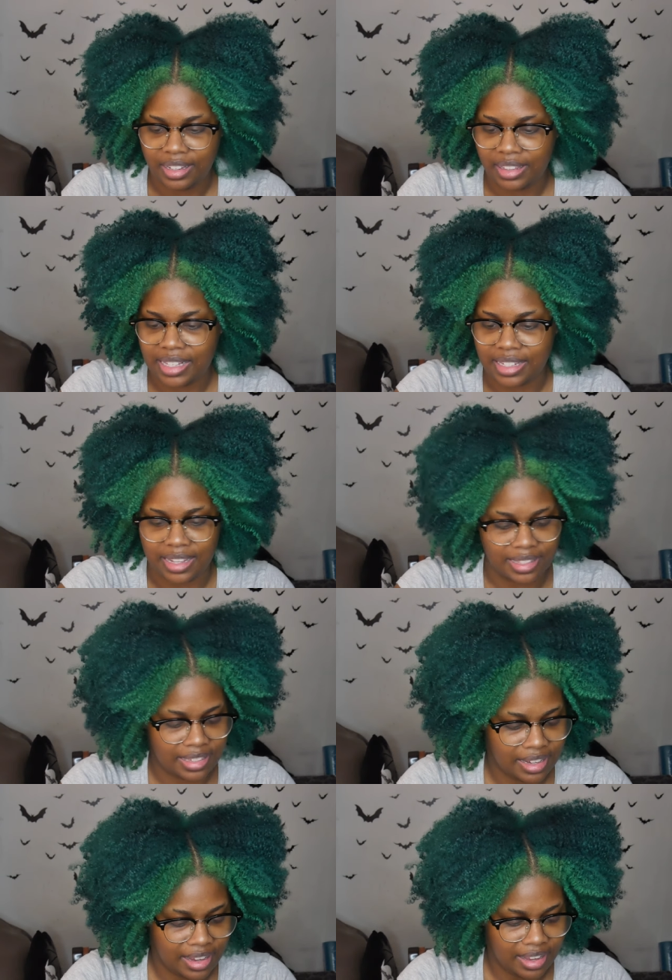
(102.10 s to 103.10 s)
That's
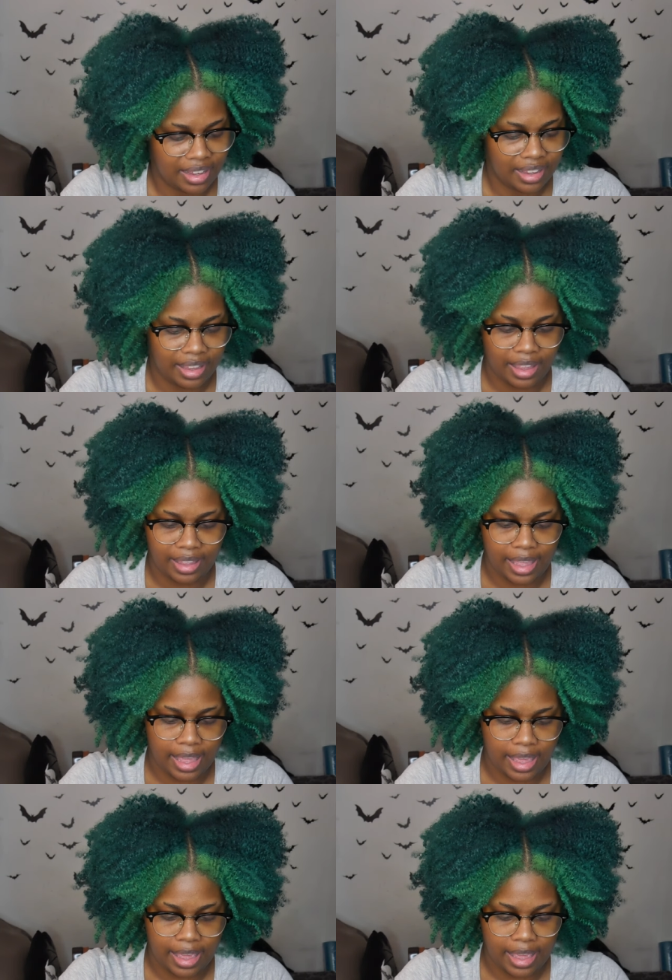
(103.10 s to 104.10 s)
nice.
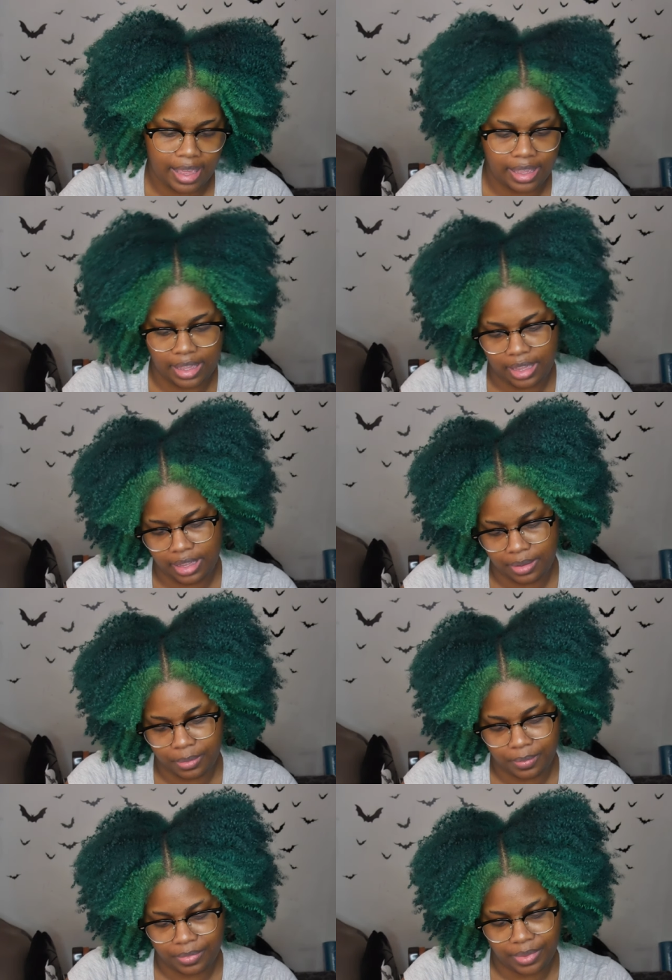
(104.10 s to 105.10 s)
A
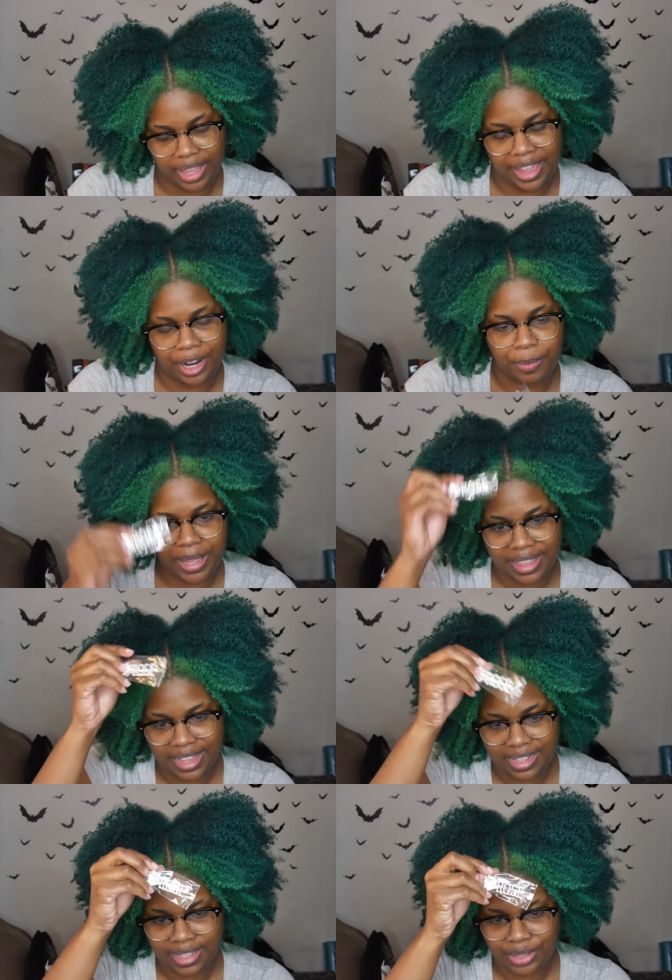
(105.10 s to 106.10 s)
hairpin
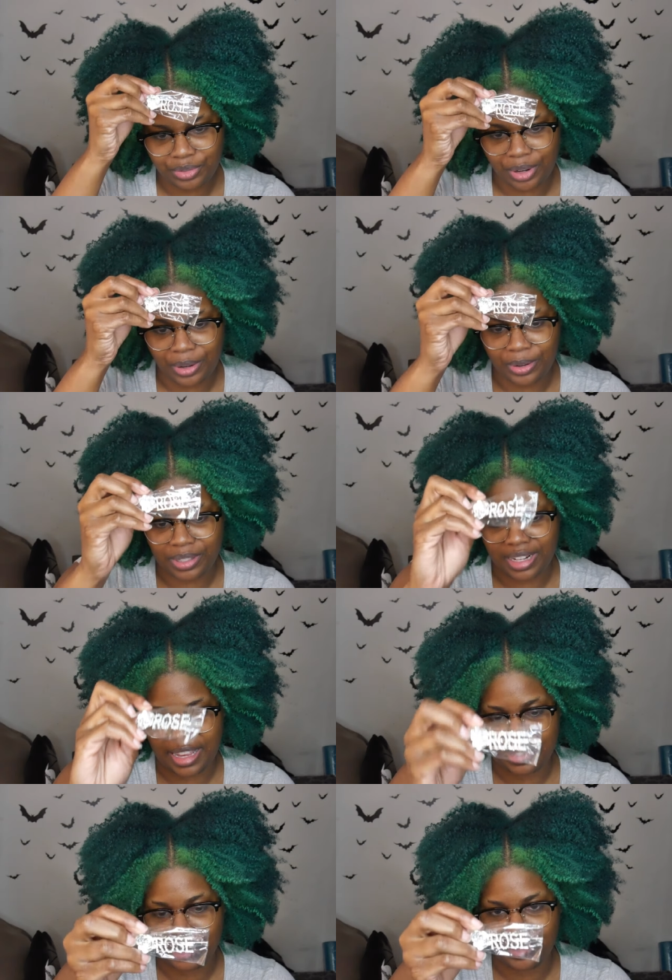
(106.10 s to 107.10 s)
that says rose and
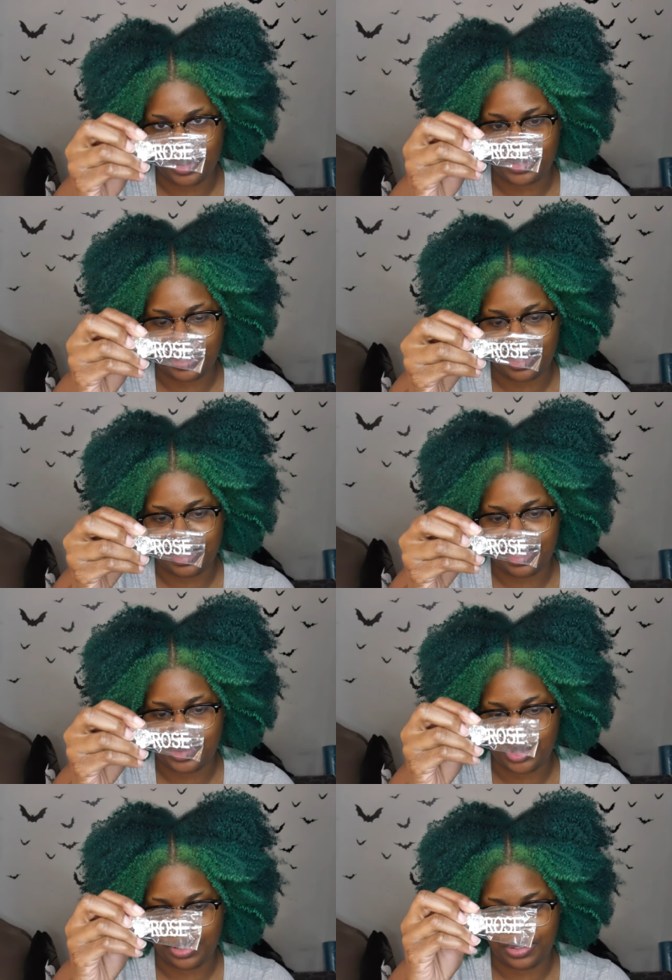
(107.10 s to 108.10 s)
has little rolls on it.
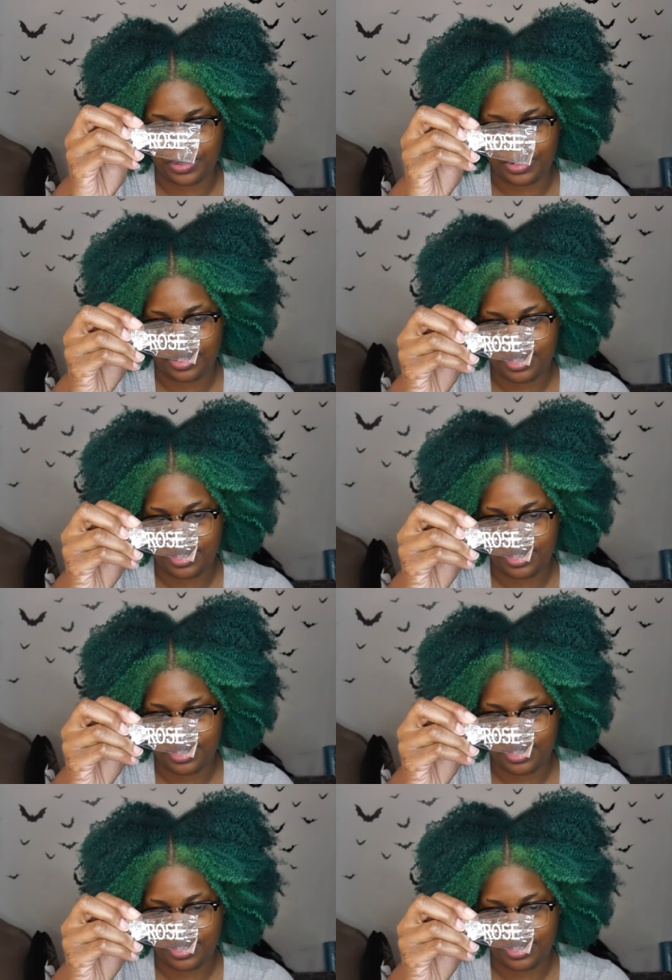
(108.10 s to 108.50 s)
That's really cute.